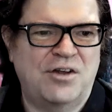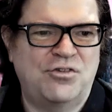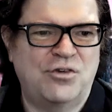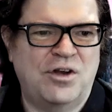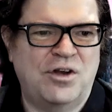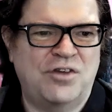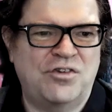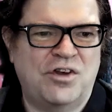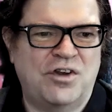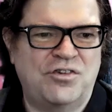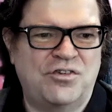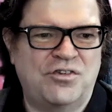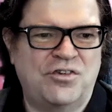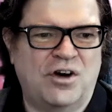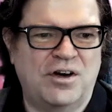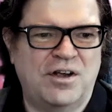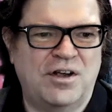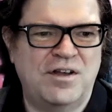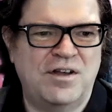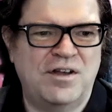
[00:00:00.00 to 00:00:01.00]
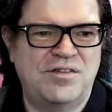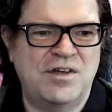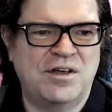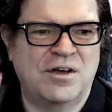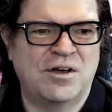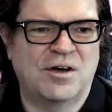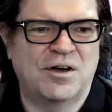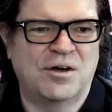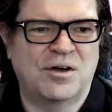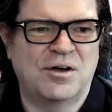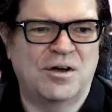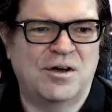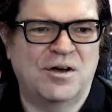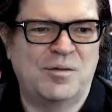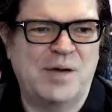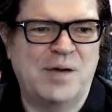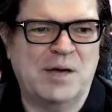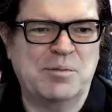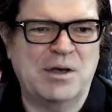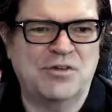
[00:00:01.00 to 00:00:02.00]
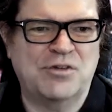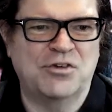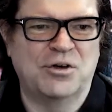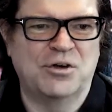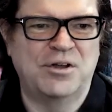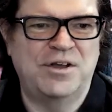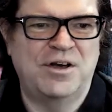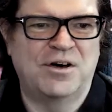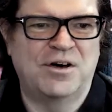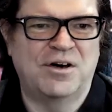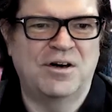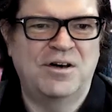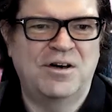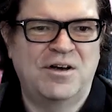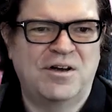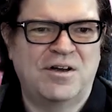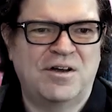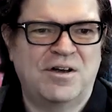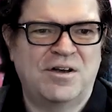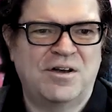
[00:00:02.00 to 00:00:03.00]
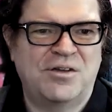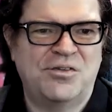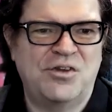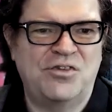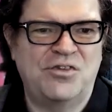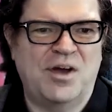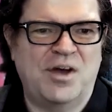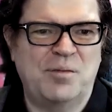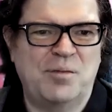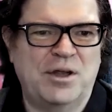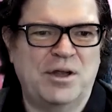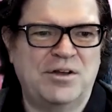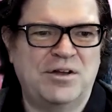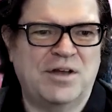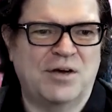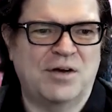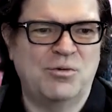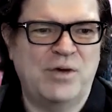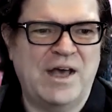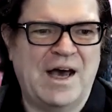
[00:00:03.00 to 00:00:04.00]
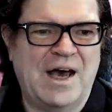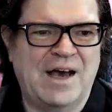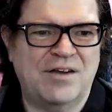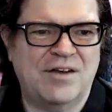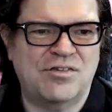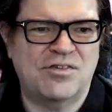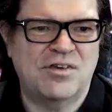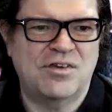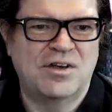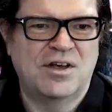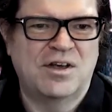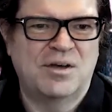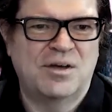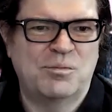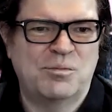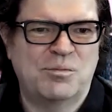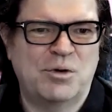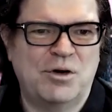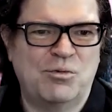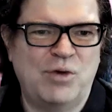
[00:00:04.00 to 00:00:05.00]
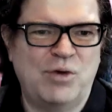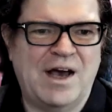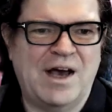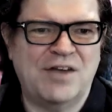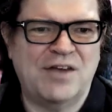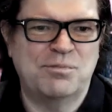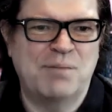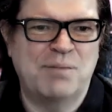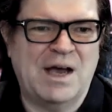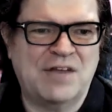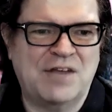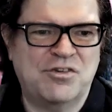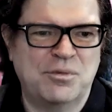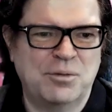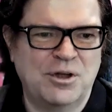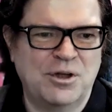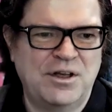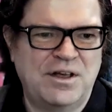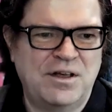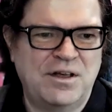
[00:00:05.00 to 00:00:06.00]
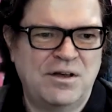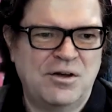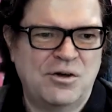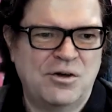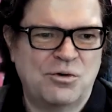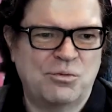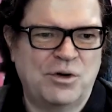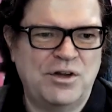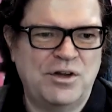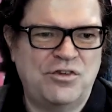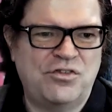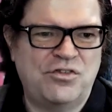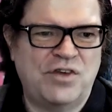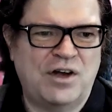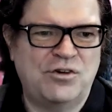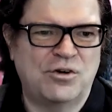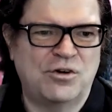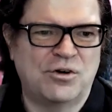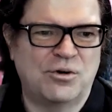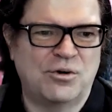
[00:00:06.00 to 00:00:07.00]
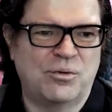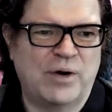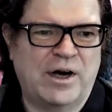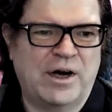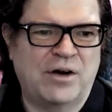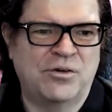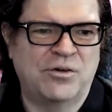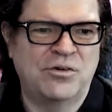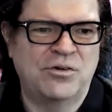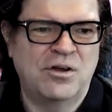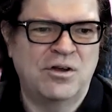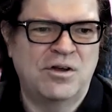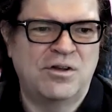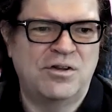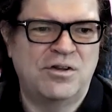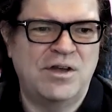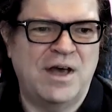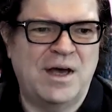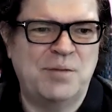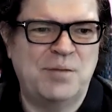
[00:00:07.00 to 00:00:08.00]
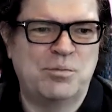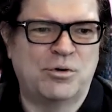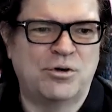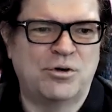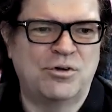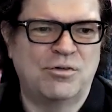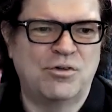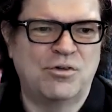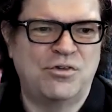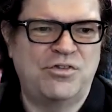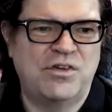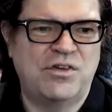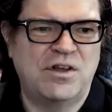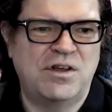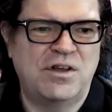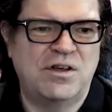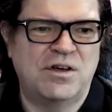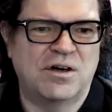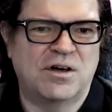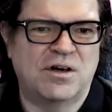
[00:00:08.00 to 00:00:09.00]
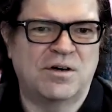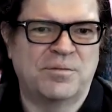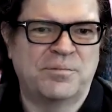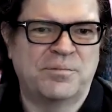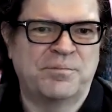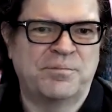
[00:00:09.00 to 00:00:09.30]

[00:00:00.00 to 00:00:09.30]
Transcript: soon as I start hitting a black pixel here, this template can react, but it reacts maximally when it's centered around the endpoint of the C here.